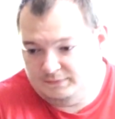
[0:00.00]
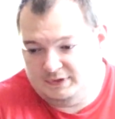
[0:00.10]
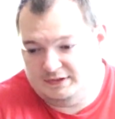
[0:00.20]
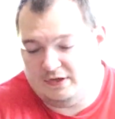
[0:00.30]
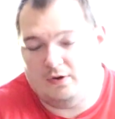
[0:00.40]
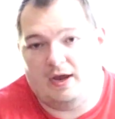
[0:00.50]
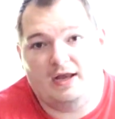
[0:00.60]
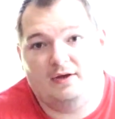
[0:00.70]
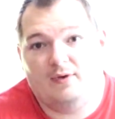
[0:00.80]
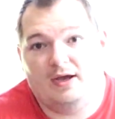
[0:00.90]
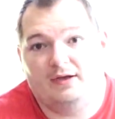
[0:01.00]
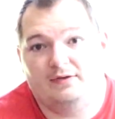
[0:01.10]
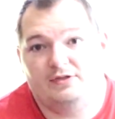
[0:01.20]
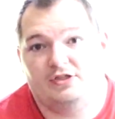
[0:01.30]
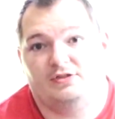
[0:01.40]
So anyway,
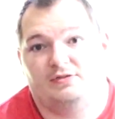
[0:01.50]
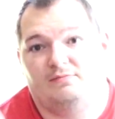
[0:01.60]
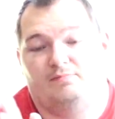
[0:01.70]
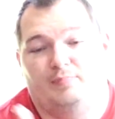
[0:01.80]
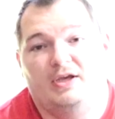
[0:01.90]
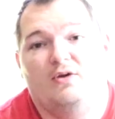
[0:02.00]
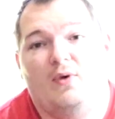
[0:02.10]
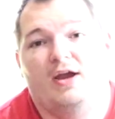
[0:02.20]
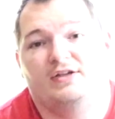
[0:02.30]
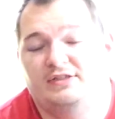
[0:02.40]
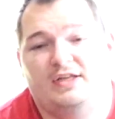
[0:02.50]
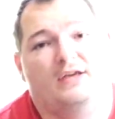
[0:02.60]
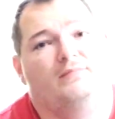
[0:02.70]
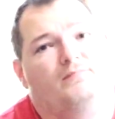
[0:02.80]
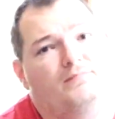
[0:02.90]
just be aware,
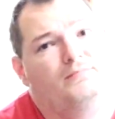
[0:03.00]
stay